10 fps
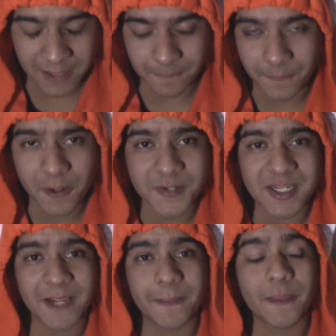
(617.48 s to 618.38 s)
At
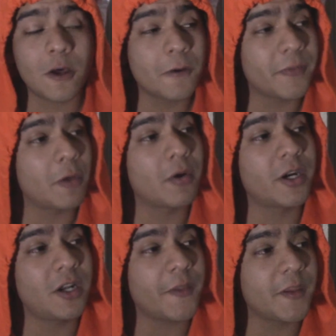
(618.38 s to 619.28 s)
first I thought they were
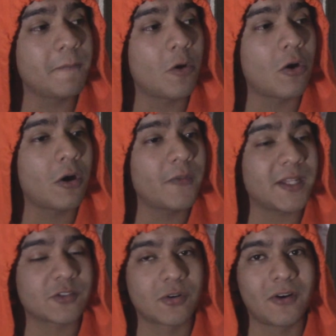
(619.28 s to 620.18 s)
nothing more
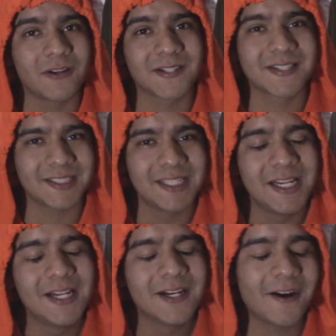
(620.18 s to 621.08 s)
than trolls.
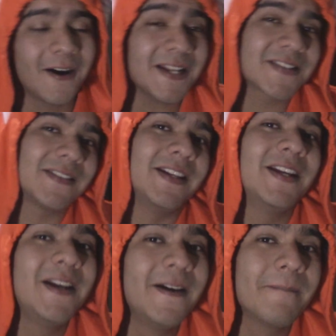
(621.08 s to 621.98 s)
Honestly,
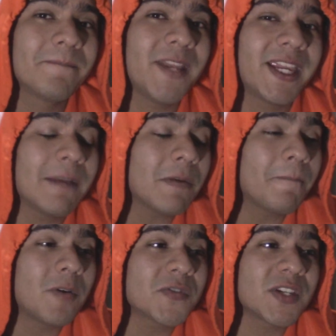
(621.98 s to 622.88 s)
they kept
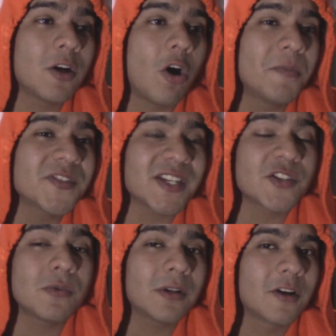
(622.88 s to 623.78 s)
on posting
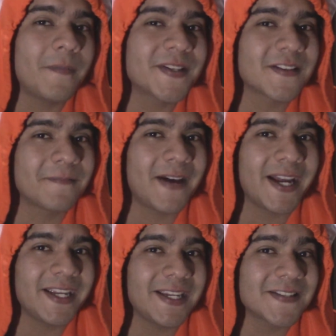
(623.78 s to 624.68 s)
homosexual comments on
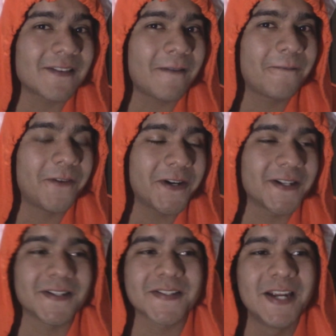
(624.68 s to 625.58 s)
my Instagram
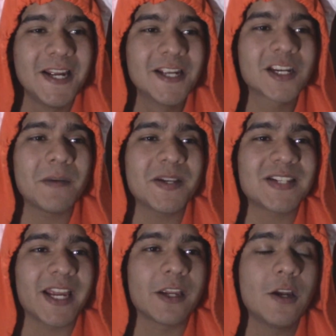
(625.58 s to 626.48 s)
photos. Comments
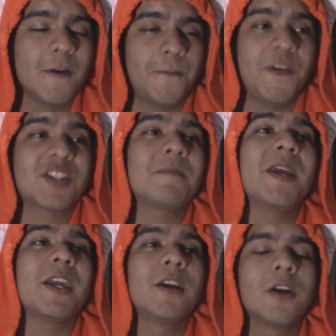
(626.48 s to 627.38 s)
like, fist
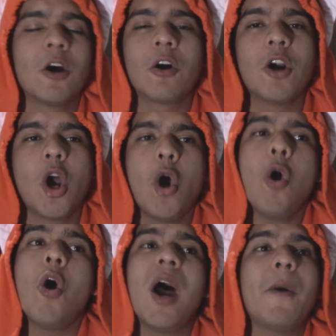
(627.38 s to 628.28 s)
me, or,
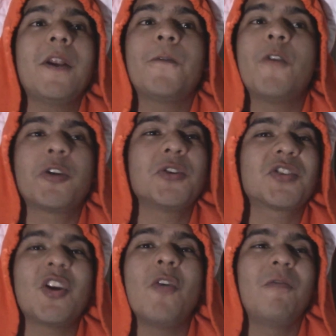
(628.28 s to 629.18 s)
oh, I wanna fuck you
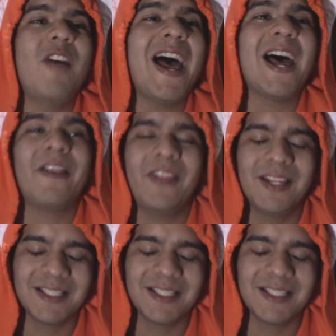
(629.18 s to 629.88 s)
so bad.